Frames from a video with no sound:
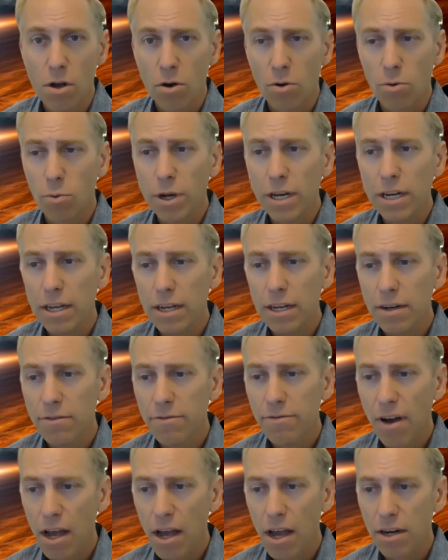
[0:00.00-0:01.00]
we need to
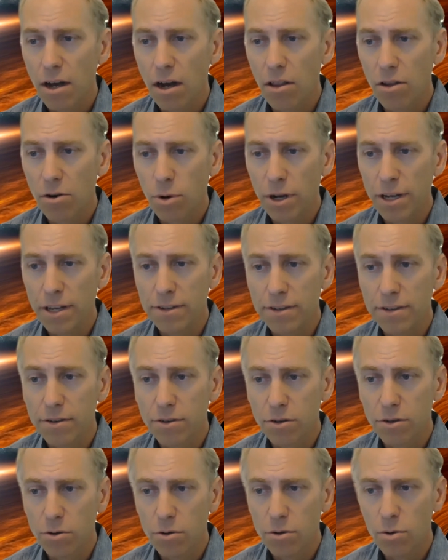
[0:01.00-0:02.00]
find other ways
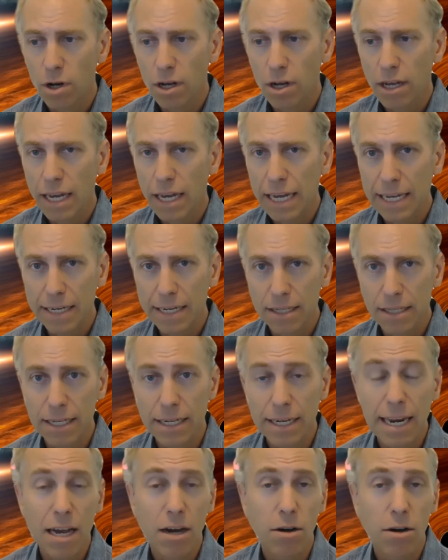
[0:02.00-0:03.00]
to handle
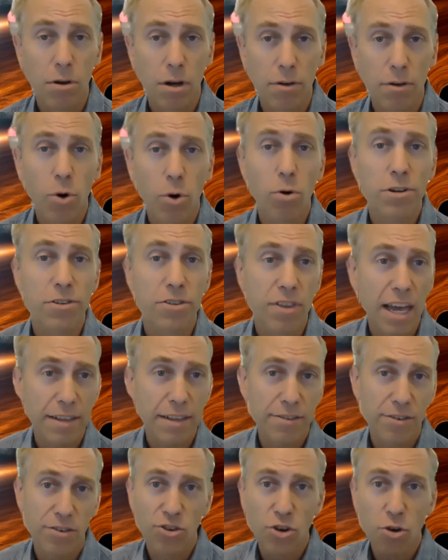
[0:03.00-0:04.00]
it. Now, of course,
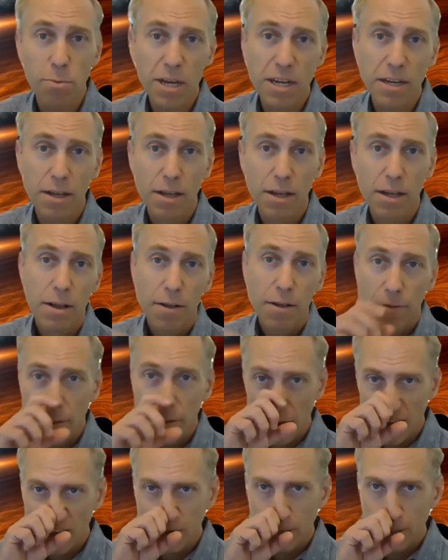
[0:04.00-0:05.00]
that's assuming
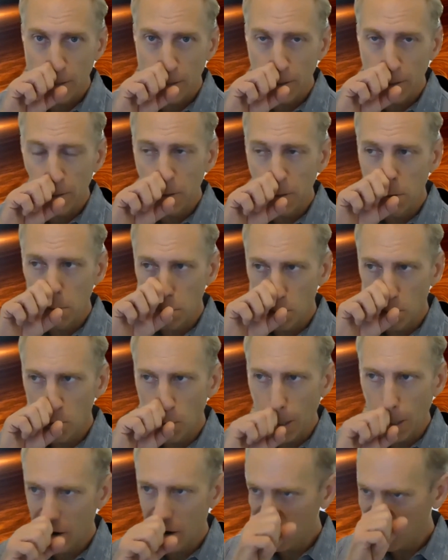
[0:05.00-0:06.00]
that
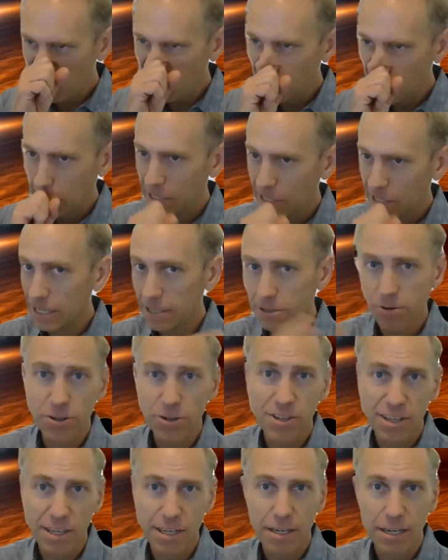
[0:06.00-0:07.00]
you aren't
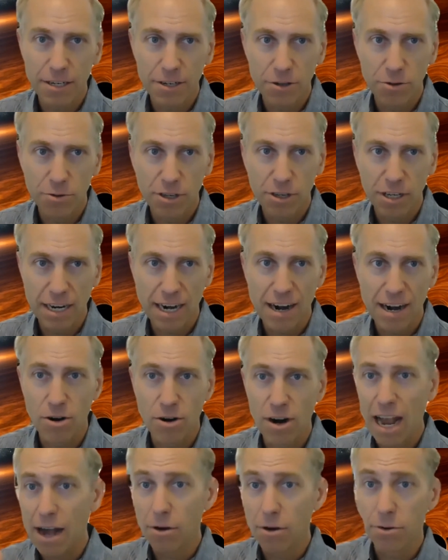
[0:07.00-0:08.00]
interested in using
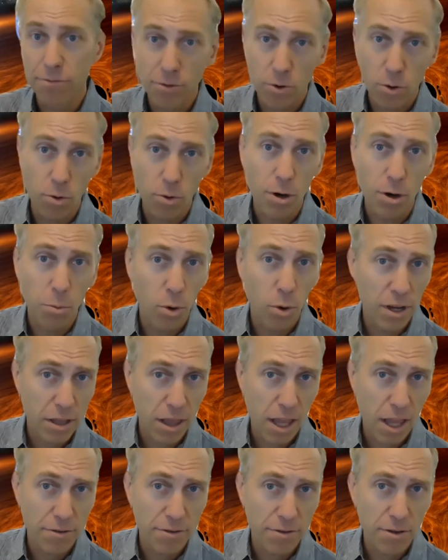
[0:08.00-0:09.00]
our out of core point
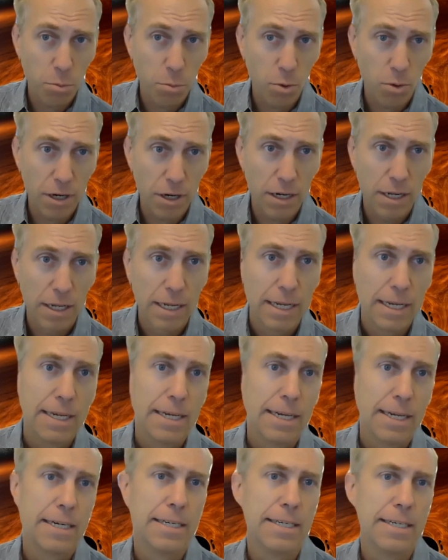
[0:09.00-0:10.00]
cloud support.
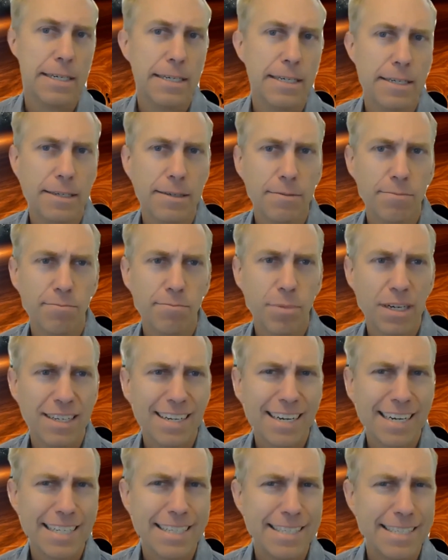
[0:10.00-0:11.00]

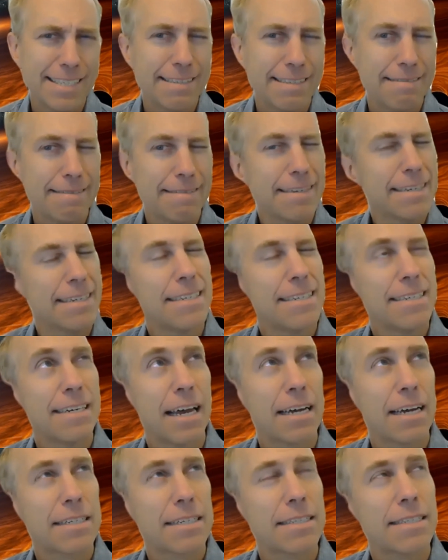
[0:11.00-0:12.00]
But
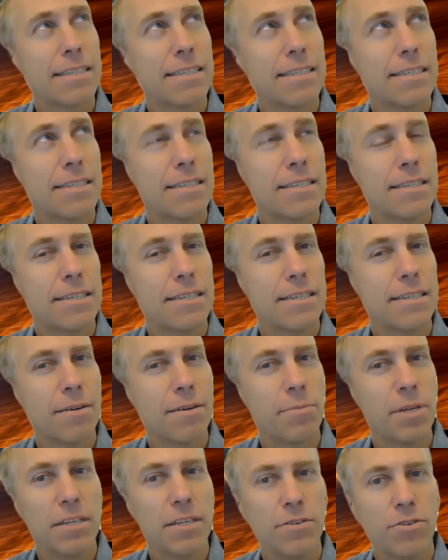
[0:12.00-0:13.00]
Actually, I
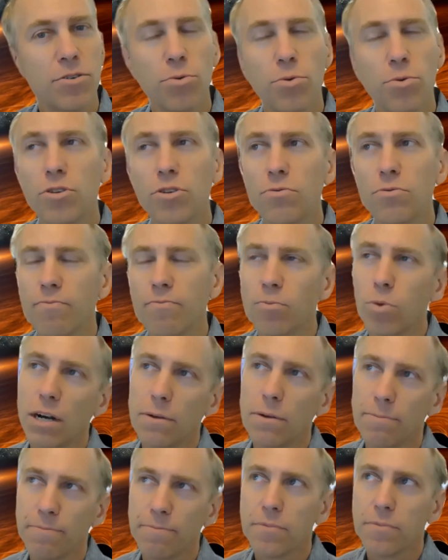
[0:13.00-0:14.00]
mean,
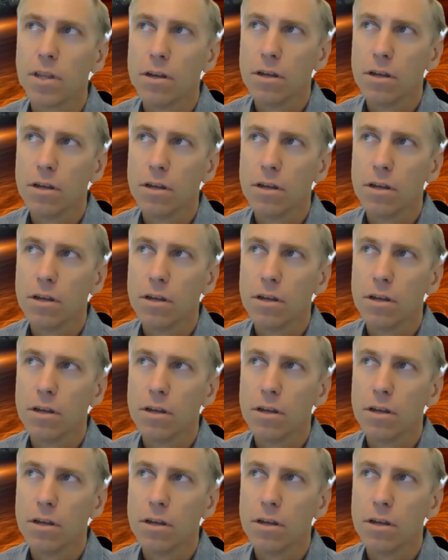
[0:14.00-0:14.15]
well,